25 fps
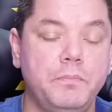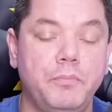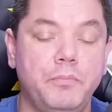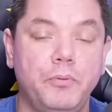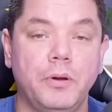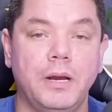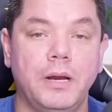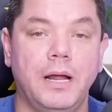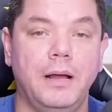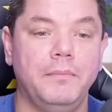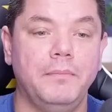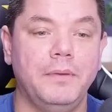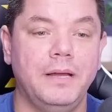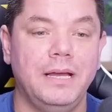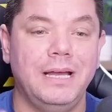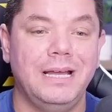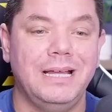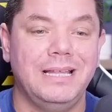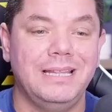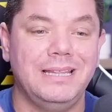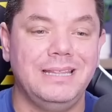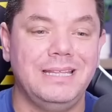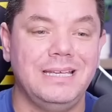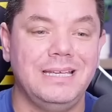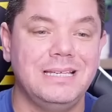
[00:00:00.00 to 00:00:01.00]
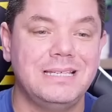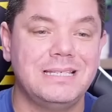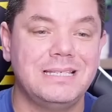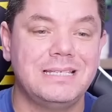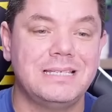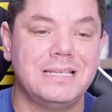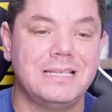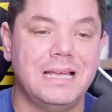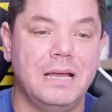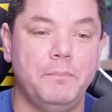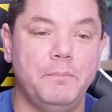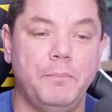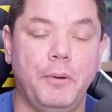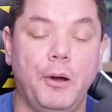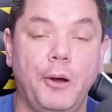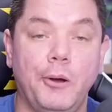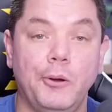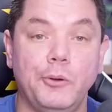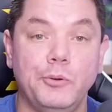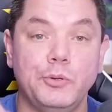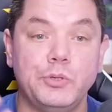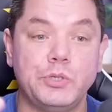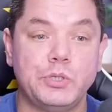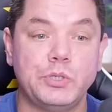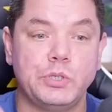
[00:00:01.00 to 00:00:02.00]
to put up this
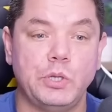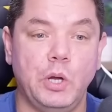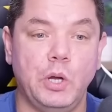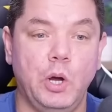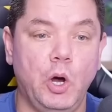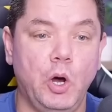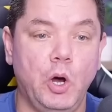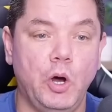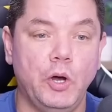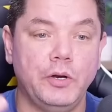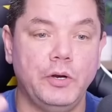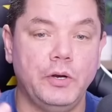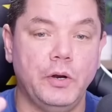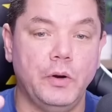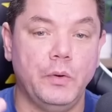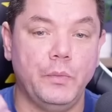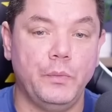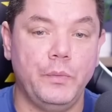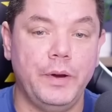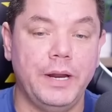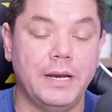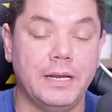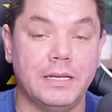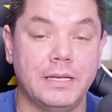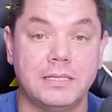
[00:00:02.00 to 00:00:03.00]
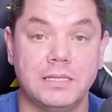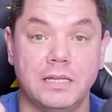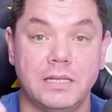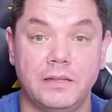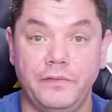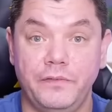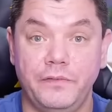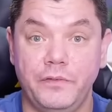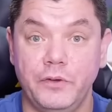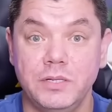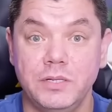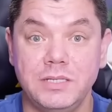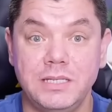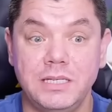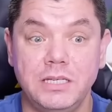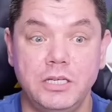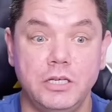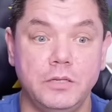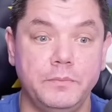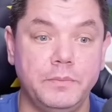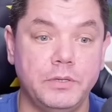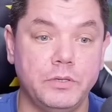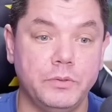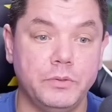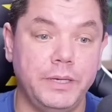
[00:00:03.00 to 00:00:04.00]
post on Reddit. So the first thing
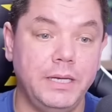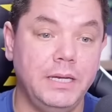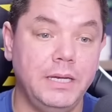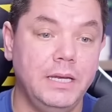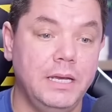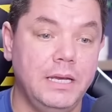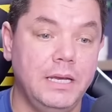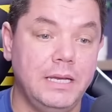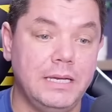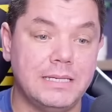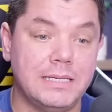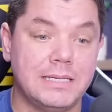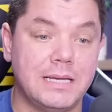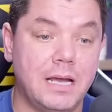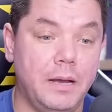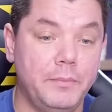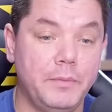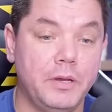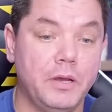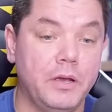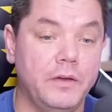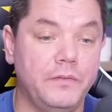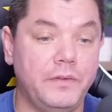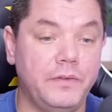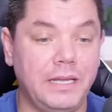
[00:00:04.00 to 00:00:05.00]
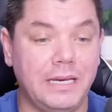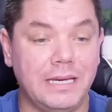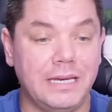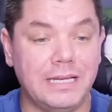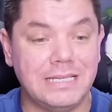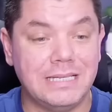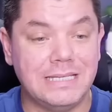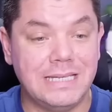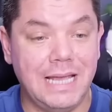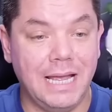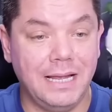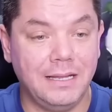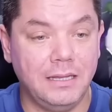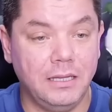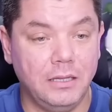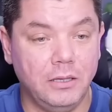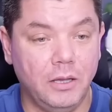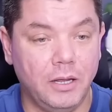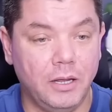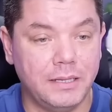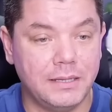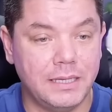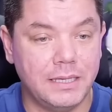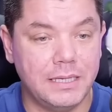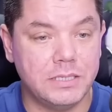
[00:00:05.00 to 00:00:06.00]
you'd be doing is coming over here, and exactly
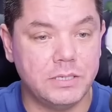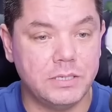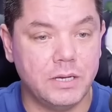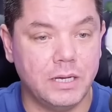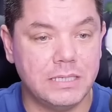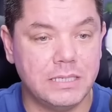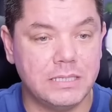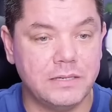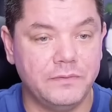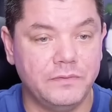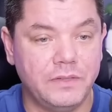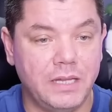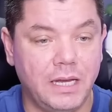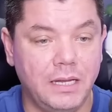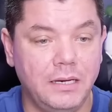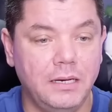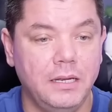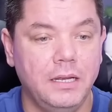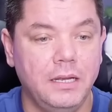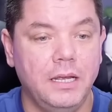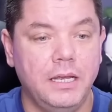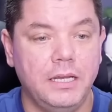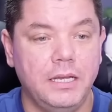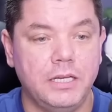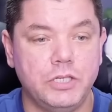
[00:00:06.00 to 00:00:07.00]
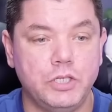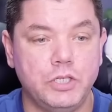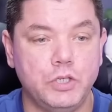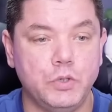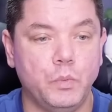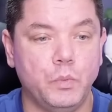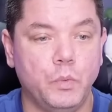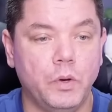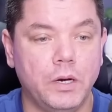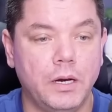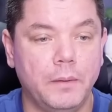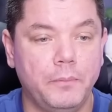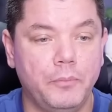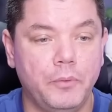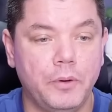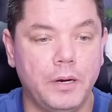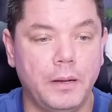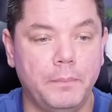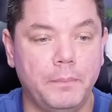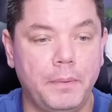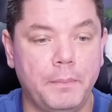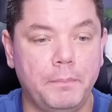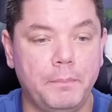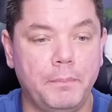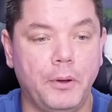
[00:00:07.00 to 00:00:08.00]
like these guys have done, is you want to put
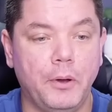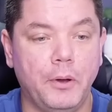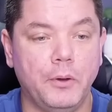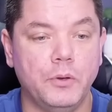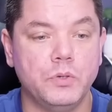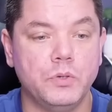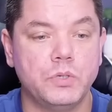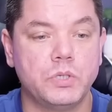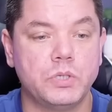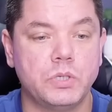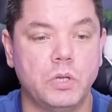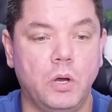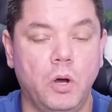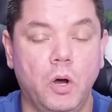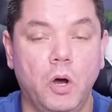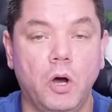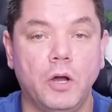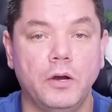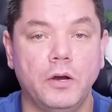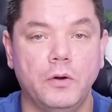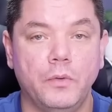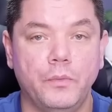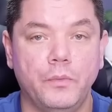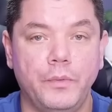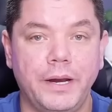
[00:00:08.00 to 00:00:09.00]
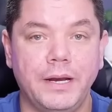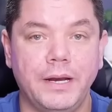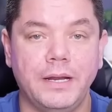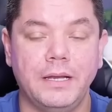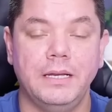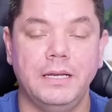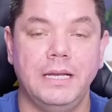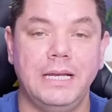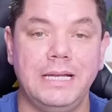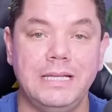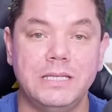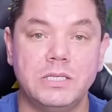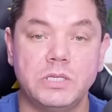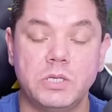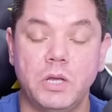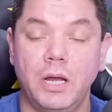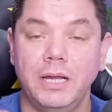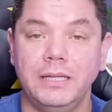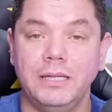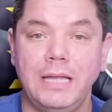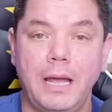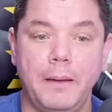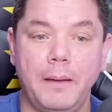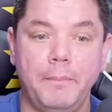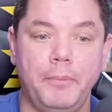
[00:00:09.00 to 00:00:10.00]
up a post on Reddit.
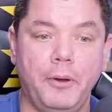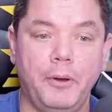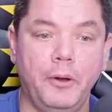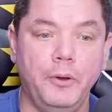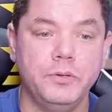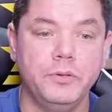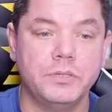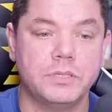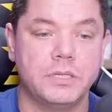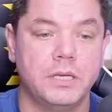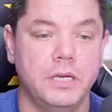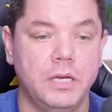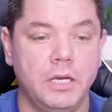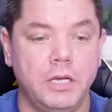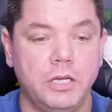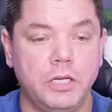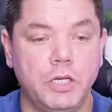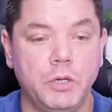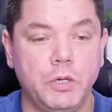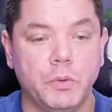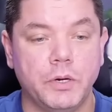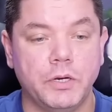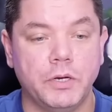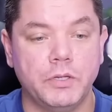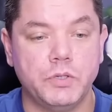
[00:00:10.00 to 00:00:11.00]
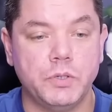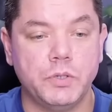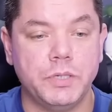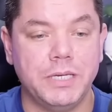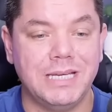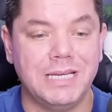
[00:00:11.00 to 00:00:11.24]
Inside that post, you want to do